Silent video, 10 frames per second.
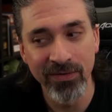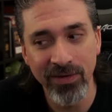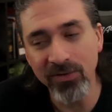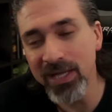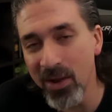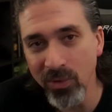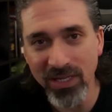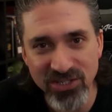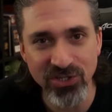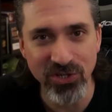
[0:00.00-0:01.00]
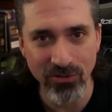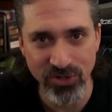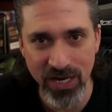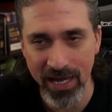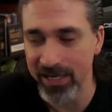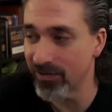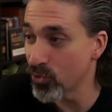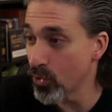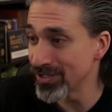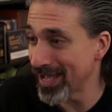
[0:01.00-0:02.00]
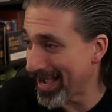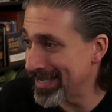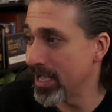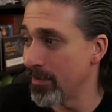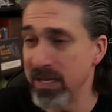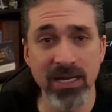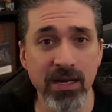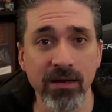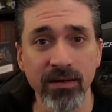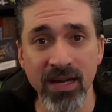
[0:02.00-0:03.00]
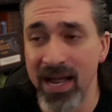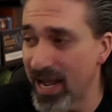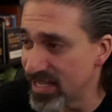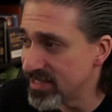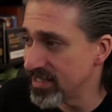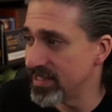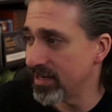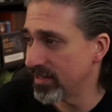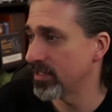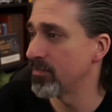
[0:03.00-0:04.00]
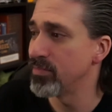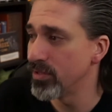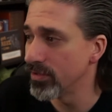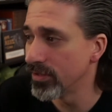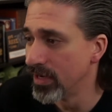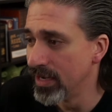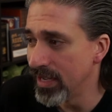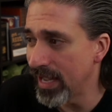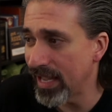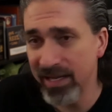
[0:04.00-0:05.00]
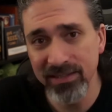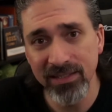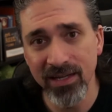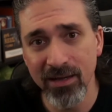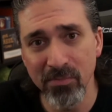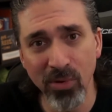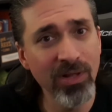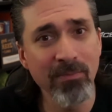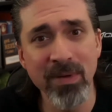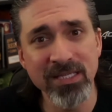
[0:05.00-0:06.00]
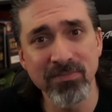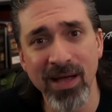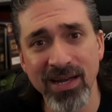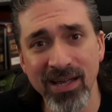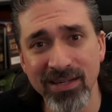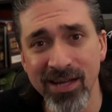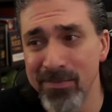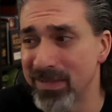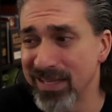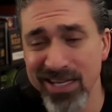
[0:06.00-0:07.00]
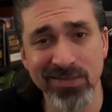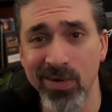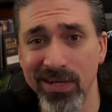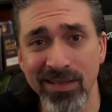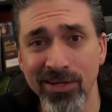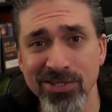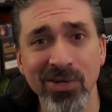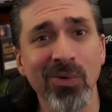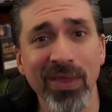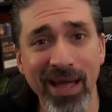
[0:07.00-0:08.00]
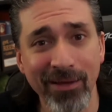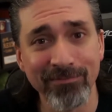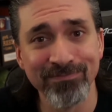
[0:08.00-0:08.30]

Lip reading: Okay, well, let's just go check. And of course, I come in here, I sit down at the computer and pull up bestbuy.com, and guess what? They're sold out.